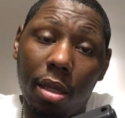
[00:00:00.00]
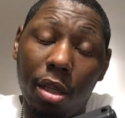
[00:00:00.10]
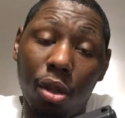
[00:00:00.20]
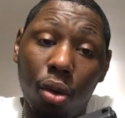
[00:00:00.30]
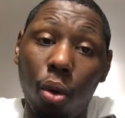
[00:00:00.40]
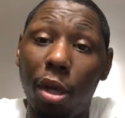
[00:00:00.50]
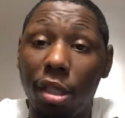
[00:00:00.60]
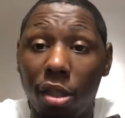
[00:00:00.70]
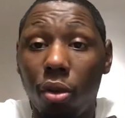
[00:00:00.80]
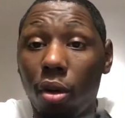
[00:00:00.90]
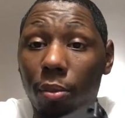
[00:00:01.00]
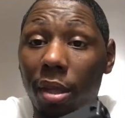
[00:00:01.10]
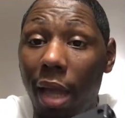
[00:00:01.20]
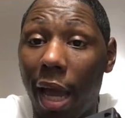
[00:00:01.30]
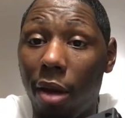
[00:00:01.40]
the noise is going to
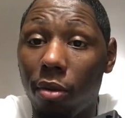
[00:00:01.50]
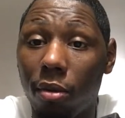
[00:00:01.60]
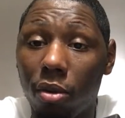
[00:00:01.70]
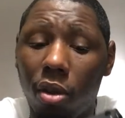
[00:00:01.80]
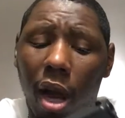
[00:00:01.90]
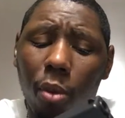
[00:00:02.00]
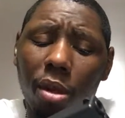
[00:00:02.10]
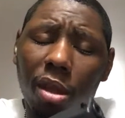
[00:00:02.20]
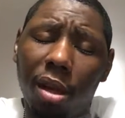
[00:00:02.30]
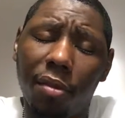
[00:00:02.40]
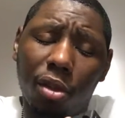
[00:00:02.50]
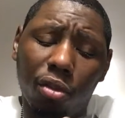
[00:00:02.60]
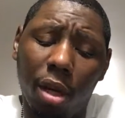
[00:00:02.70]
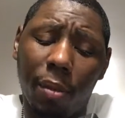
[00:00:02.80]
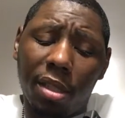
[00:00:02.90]
be loud. So I would love to
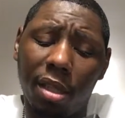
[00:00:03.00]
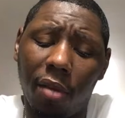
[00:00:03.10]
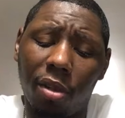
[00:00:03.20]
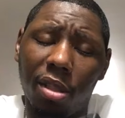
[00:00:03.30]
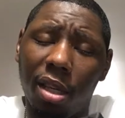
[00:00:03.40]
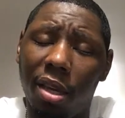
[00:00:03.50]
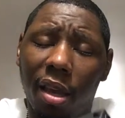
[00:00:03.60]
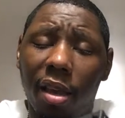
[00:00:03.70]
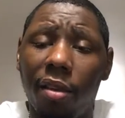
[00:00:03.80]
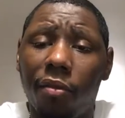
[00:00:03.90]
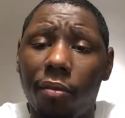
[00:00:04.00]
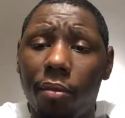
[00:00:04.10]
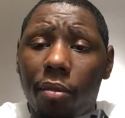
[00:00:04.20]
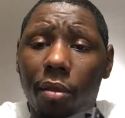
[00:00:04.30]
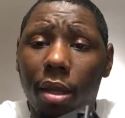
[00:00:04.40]
train myself to see if
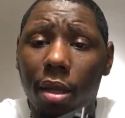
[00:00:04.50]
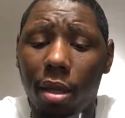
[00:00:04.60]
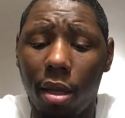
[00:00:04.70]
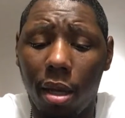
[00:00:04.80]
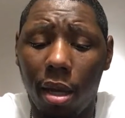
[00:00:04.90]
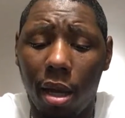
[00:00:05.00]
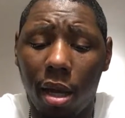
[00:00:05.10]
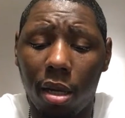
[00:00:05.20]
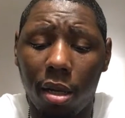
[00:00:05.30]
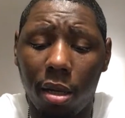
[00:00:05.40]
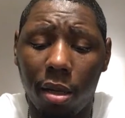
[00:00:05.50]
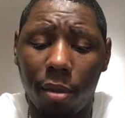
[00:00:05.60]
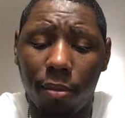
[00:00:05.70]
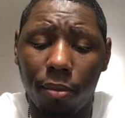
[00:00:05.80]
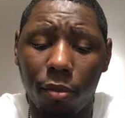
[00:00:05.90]
I could
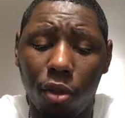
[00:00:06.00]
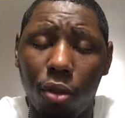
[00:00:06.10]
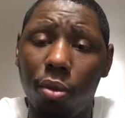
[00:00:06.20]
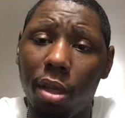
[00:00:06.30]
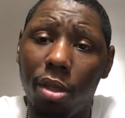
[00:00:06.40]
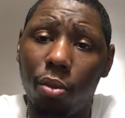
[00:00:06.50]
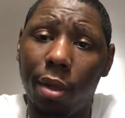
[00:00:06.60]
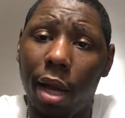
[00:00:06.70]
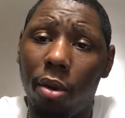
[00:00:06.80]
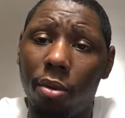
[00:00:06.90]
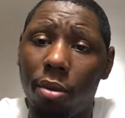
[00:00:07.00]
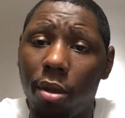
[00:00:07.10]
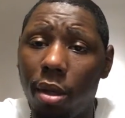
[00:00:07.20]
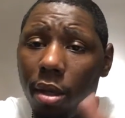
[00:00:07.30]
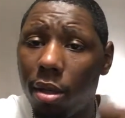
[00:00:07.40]
shoot this without
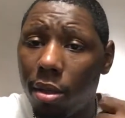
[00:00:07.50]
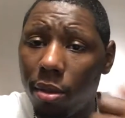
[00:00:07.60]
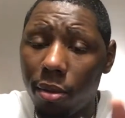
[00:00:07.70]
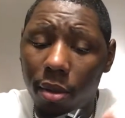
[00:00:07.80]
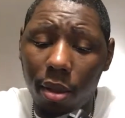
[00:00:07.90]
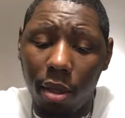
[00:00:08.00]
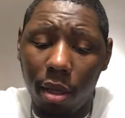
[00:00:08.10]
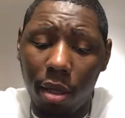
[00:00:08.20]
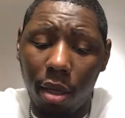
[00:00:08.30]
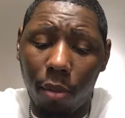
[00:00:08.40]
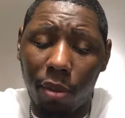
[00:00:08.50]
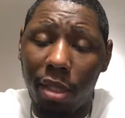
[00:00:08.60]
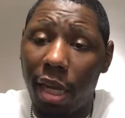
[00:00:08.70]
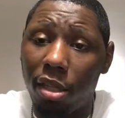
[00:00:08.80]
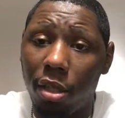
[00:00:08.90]
any
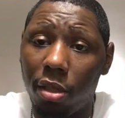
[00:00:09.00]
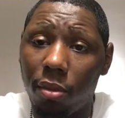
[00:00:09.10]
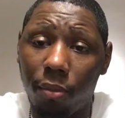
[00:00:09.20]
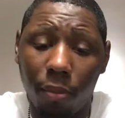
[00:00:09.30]
protection.